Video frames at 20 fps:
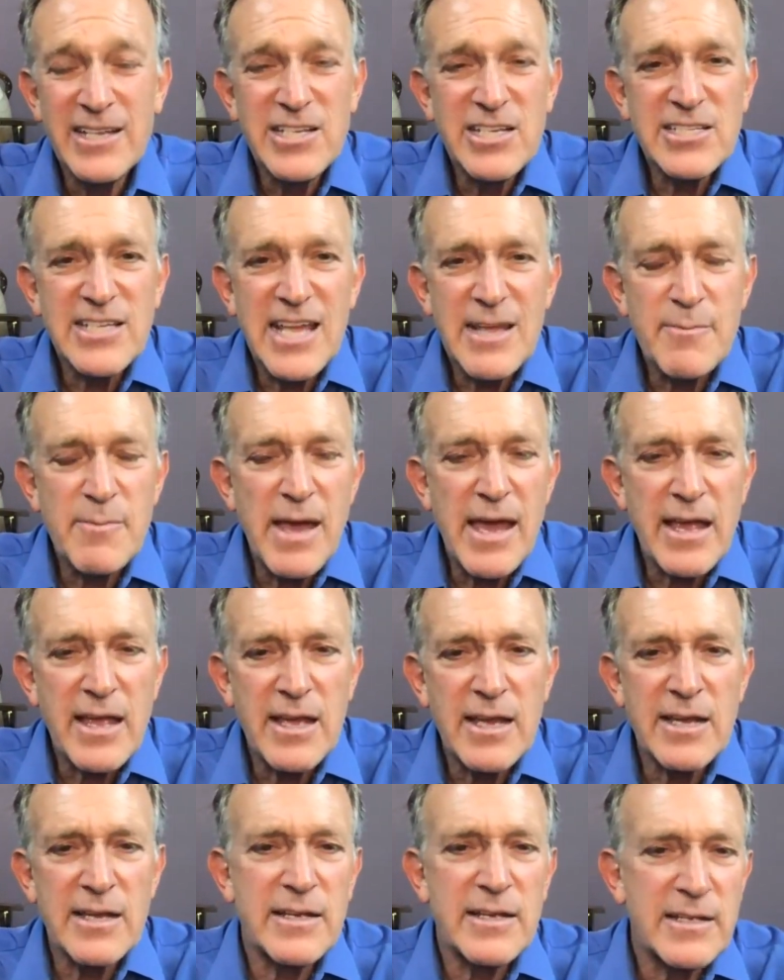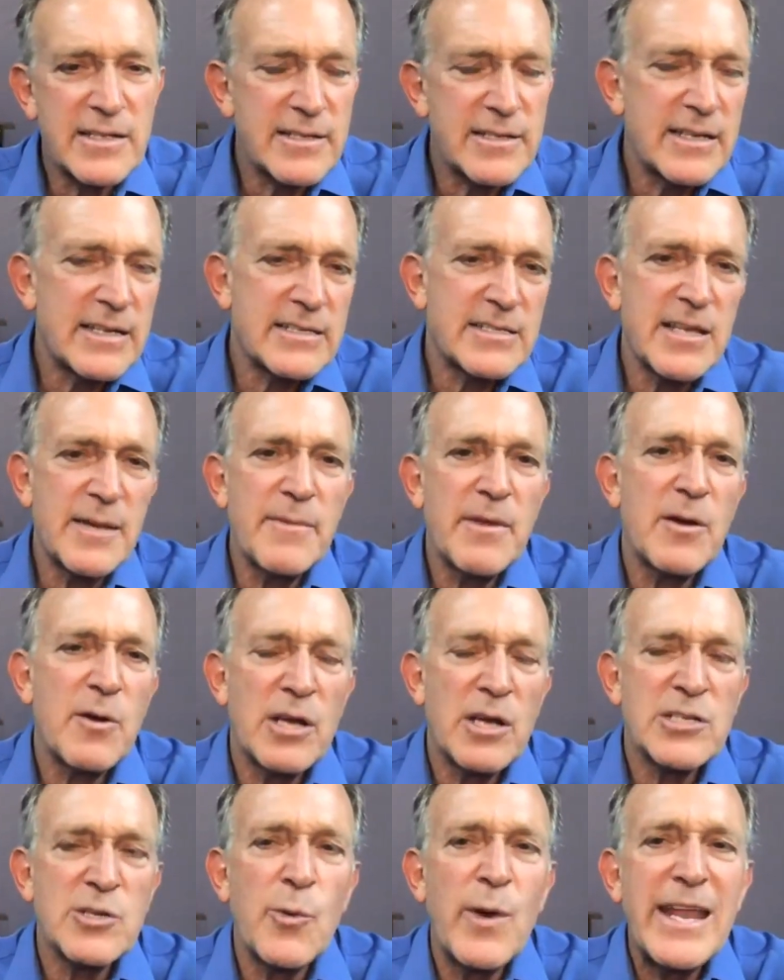it just came back uh, some
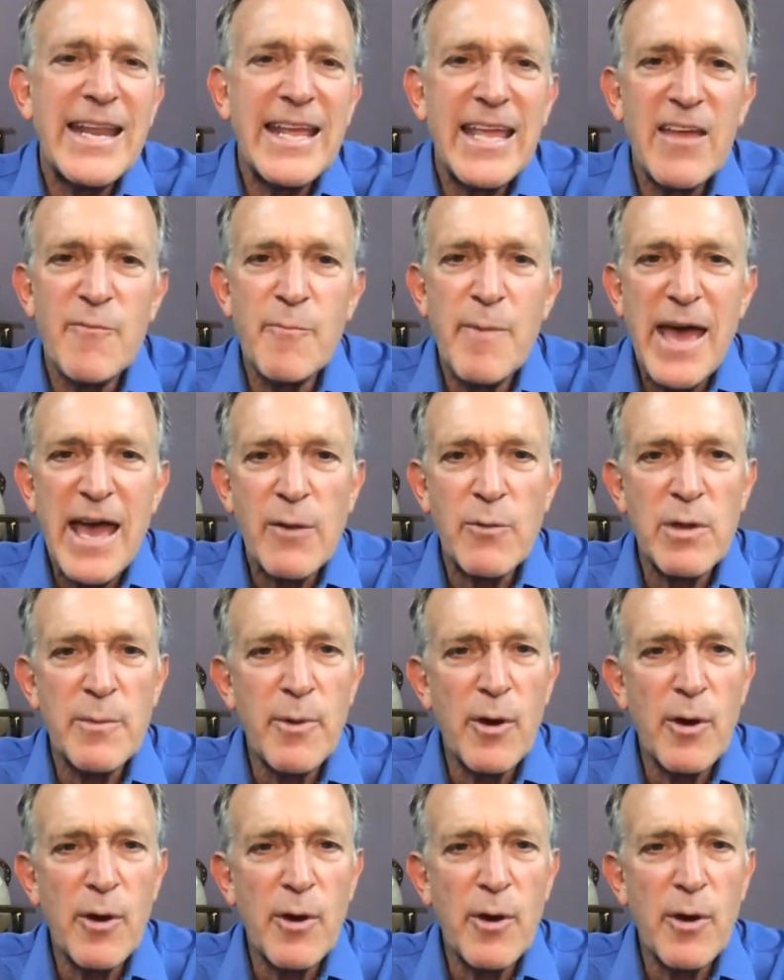as a way to give back.